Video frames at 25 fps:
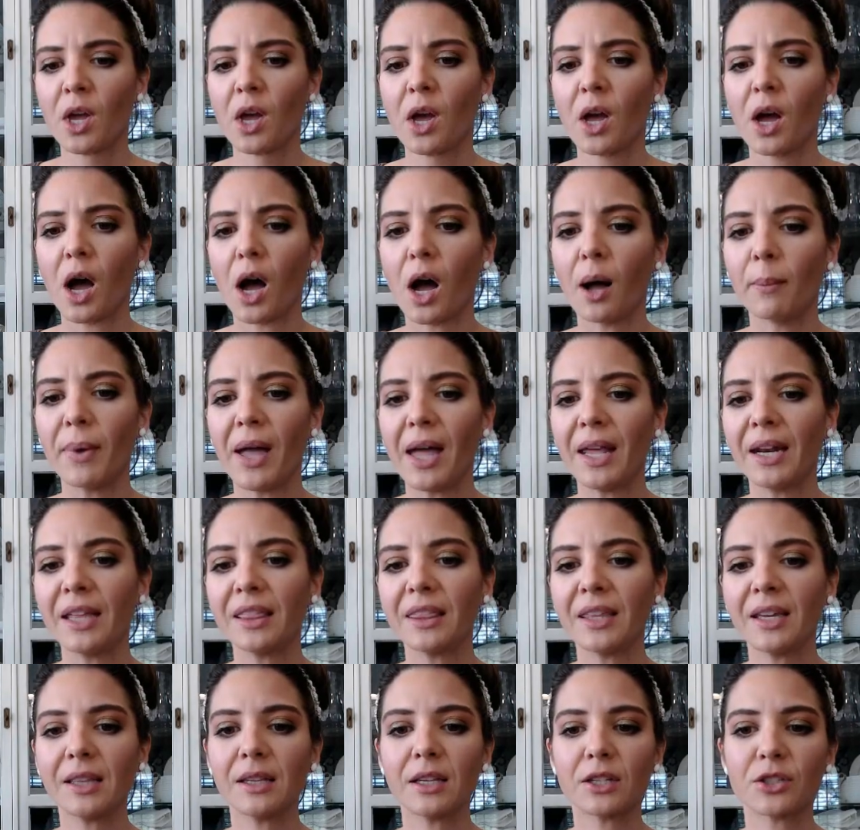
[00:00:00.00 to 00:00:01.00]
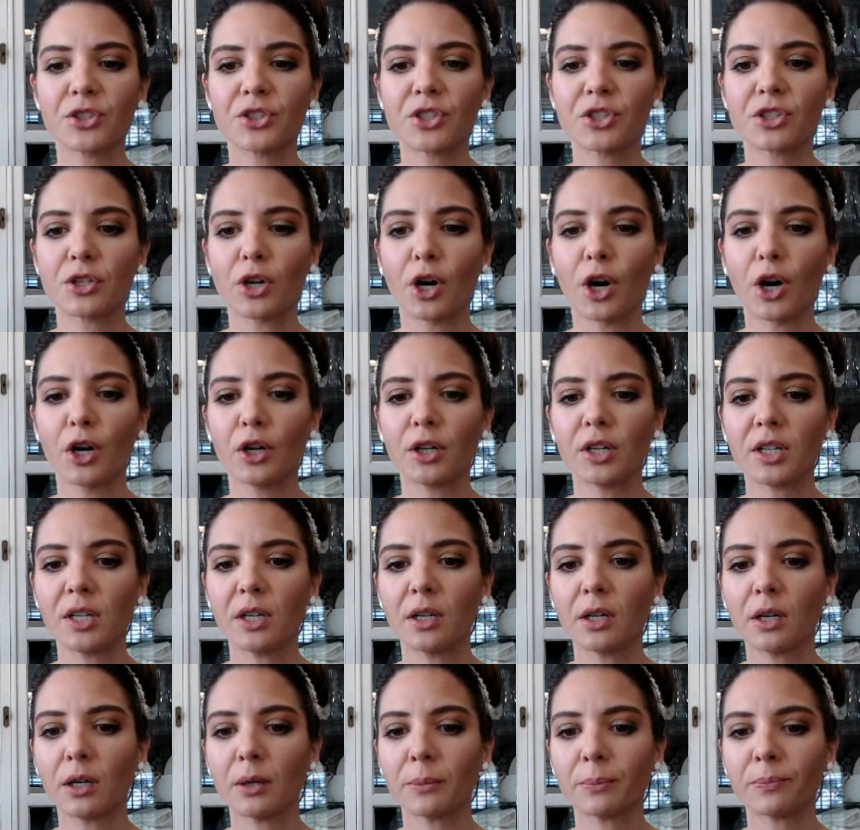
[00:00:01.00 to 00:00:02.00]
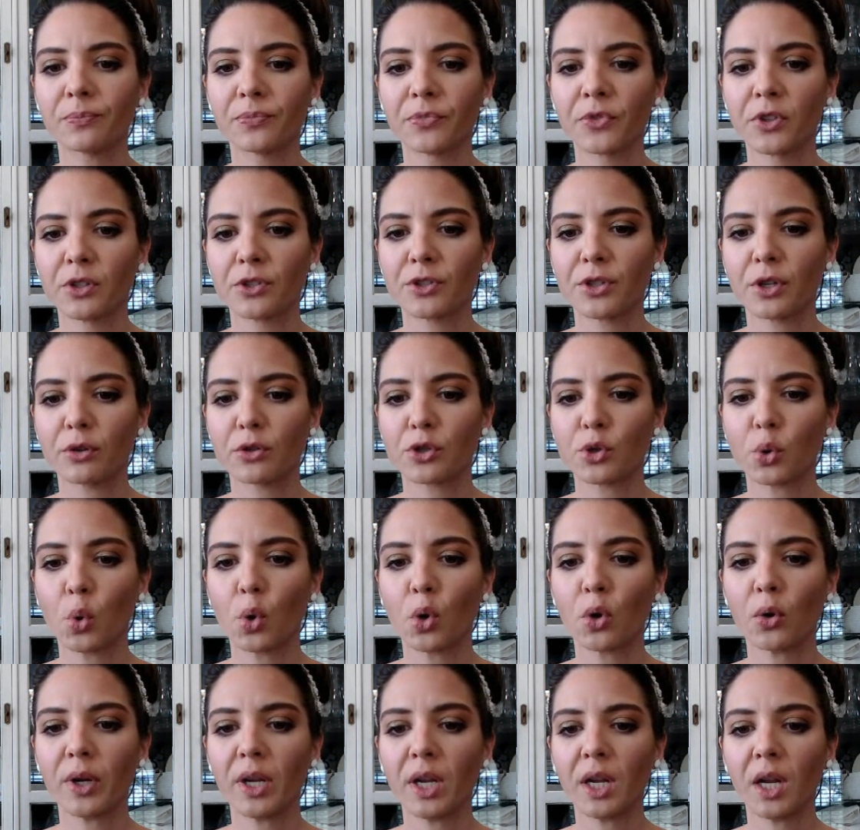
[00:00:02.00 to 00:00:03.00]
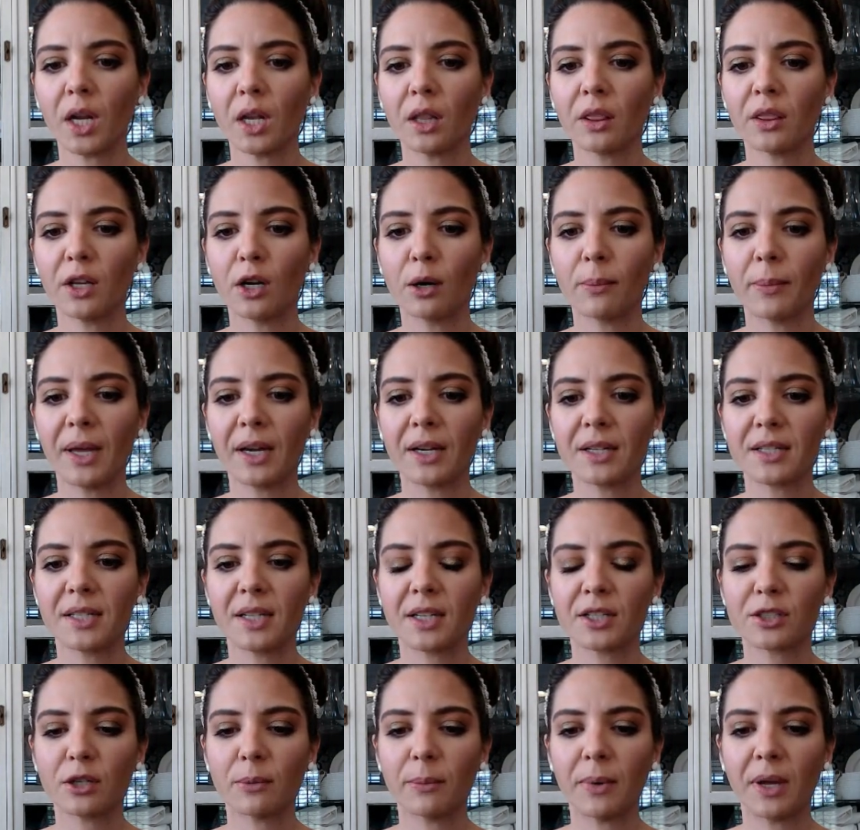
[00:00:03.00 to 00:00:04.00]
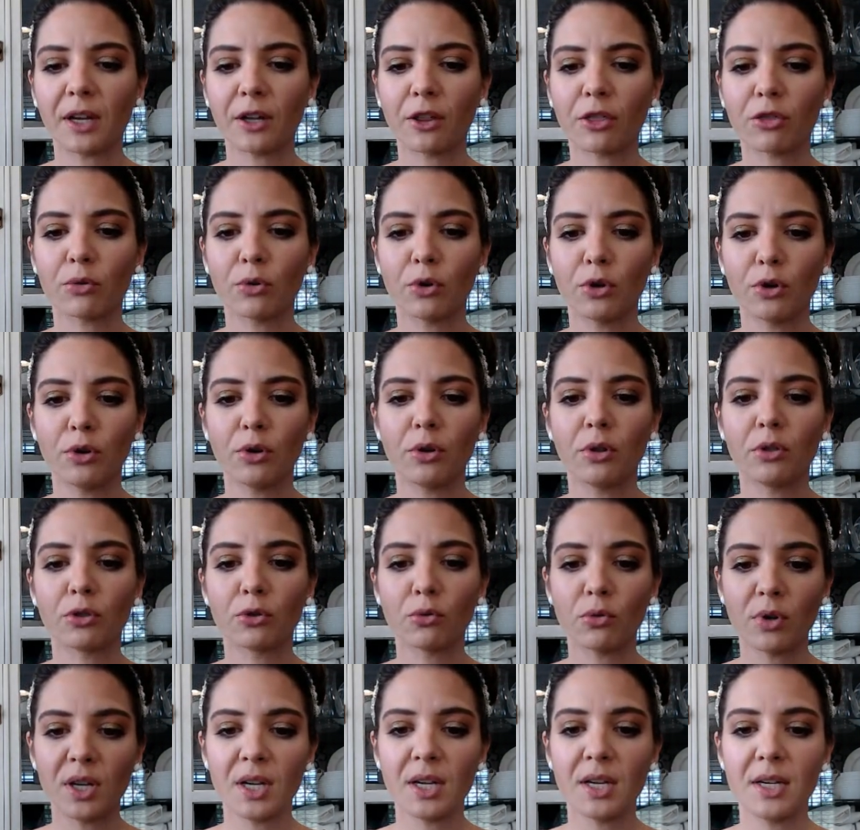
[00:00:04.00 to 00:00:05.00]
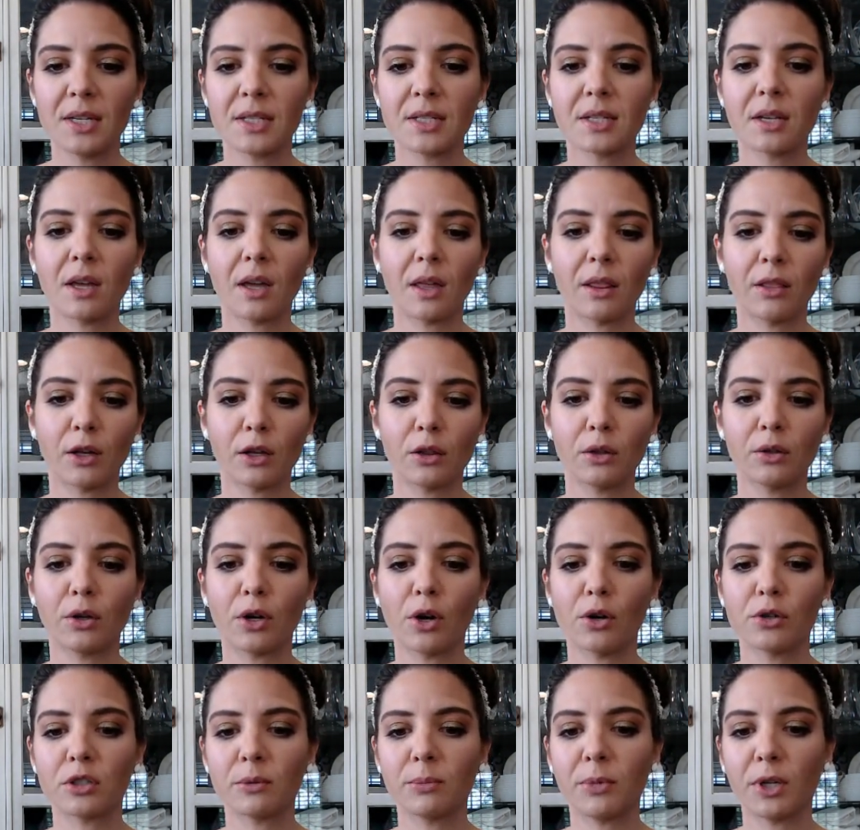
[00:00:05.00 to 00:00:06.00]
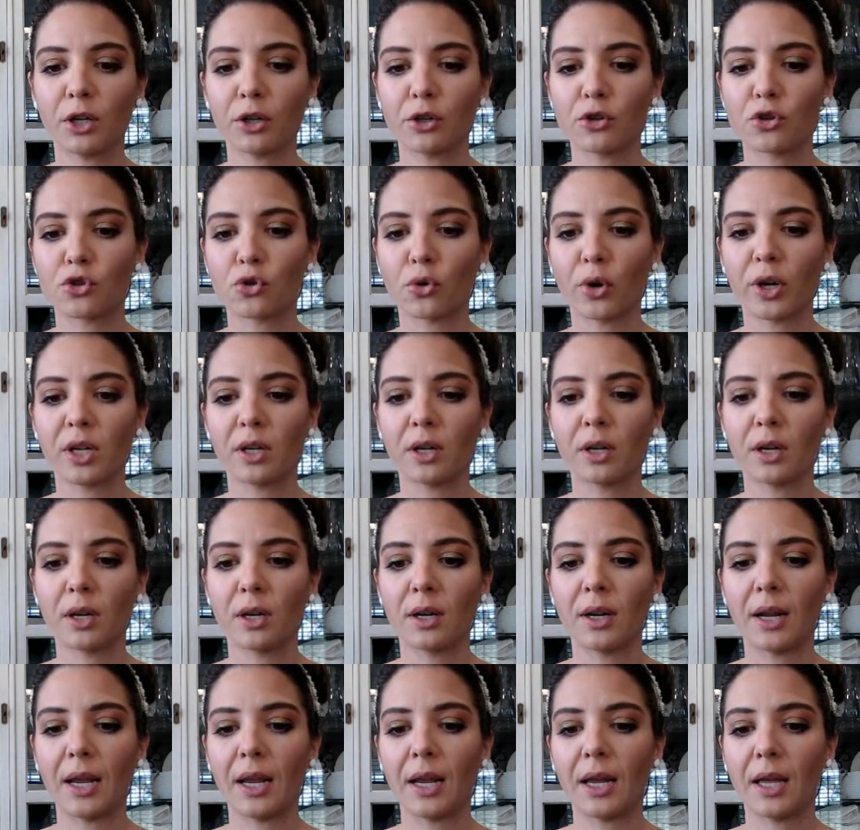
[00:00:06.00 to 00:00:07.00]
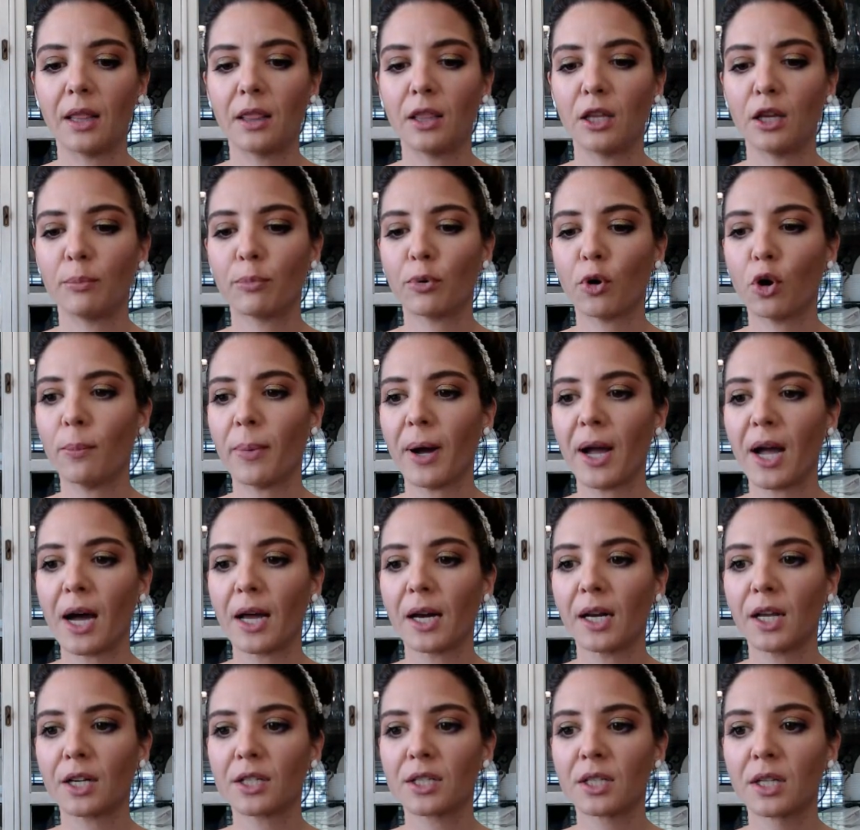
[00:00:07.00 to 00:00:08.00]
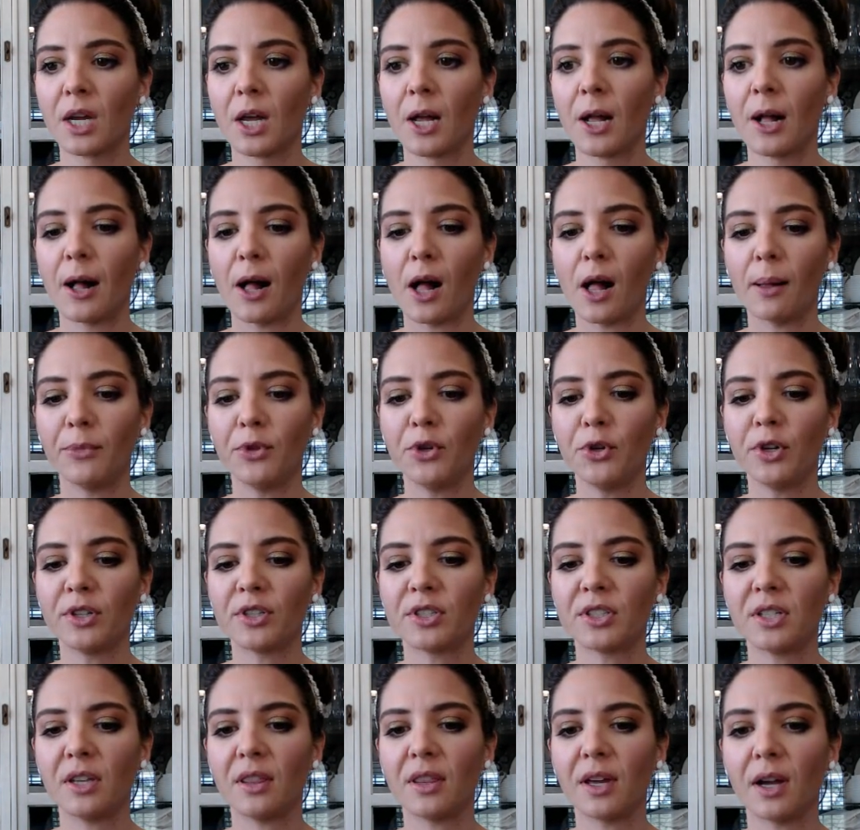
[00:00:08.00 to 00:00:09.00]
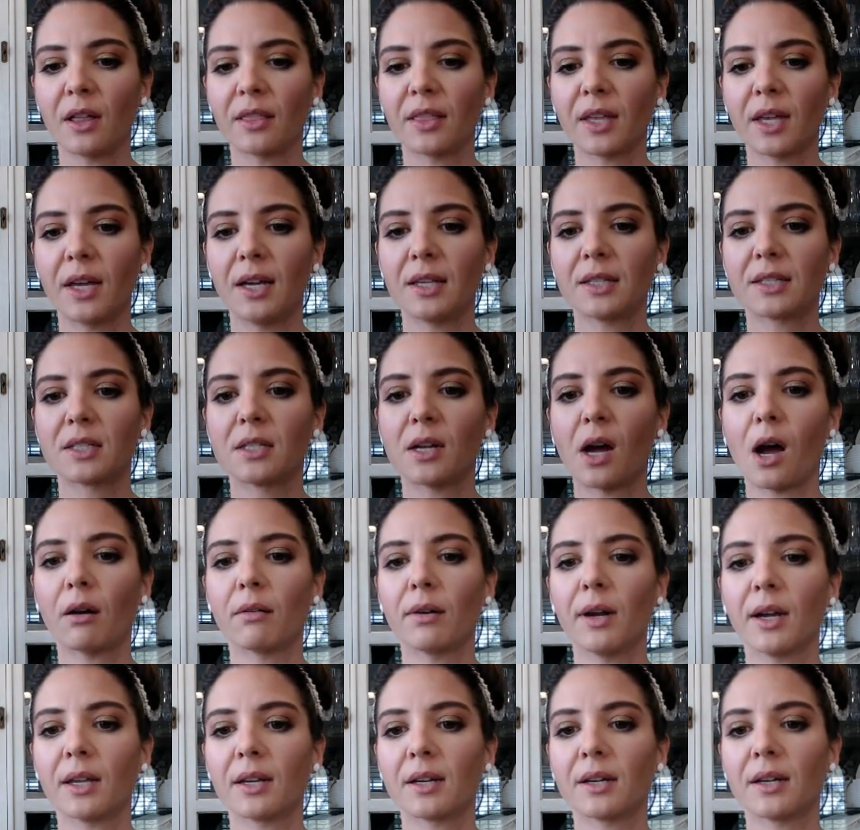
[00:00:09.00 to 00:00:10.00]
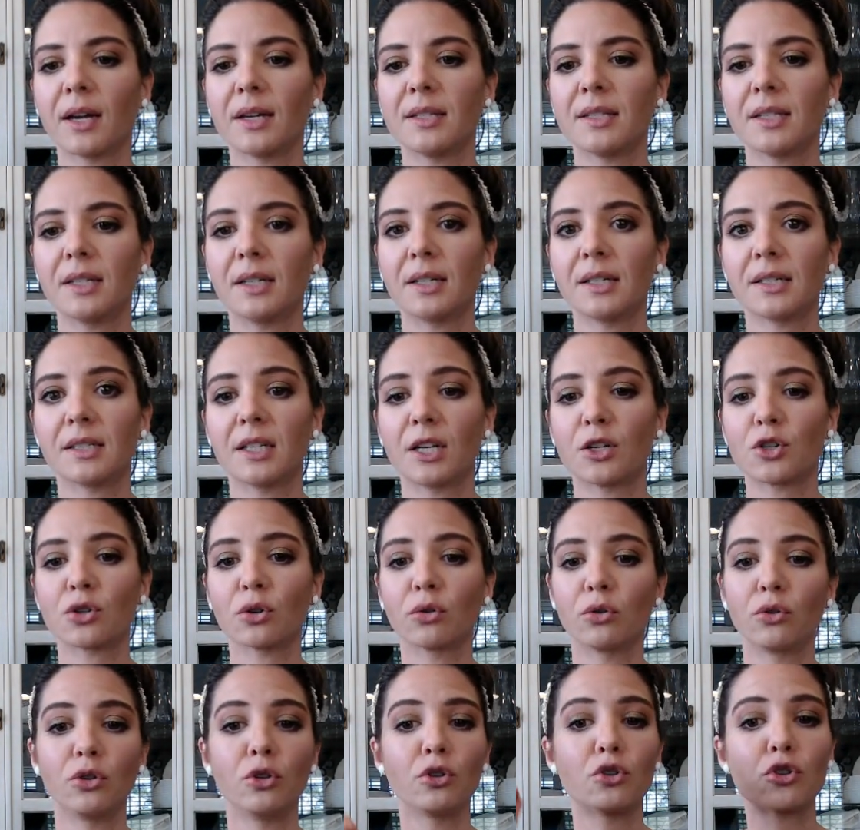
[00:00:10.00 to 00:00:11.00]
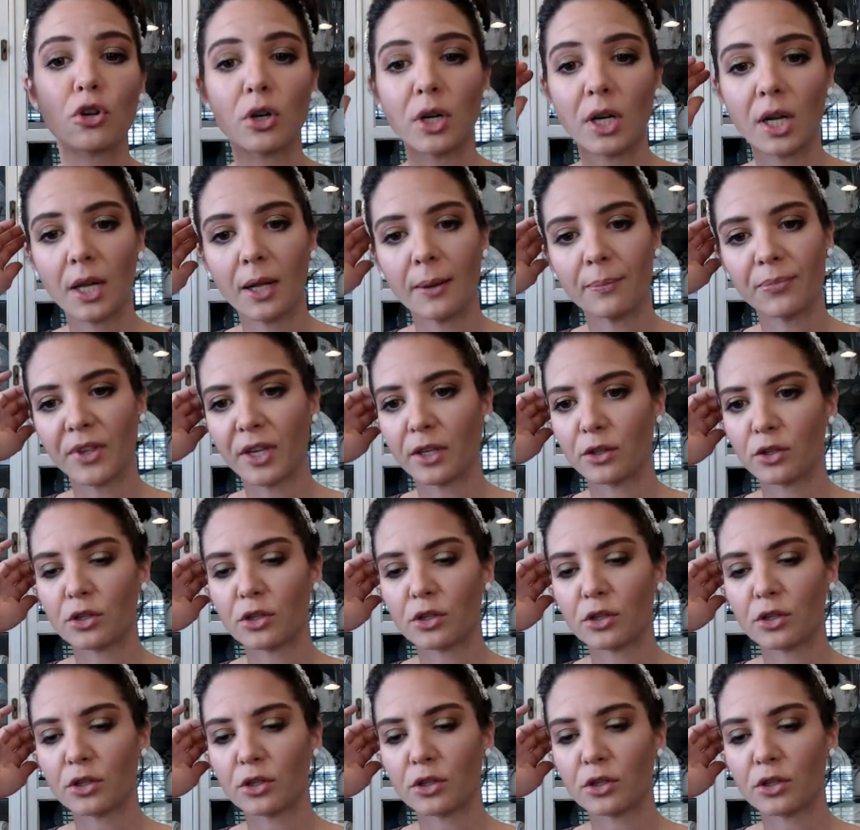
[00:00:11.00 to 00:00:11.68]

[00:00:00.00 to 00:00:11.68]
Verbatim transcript: Um, anything that's starred here, so taurine, the omega-6, omega-3s, and the glucosamine chondroitin and the probiotics, um, you can see there that it's not recognized as an essential nutrient, and so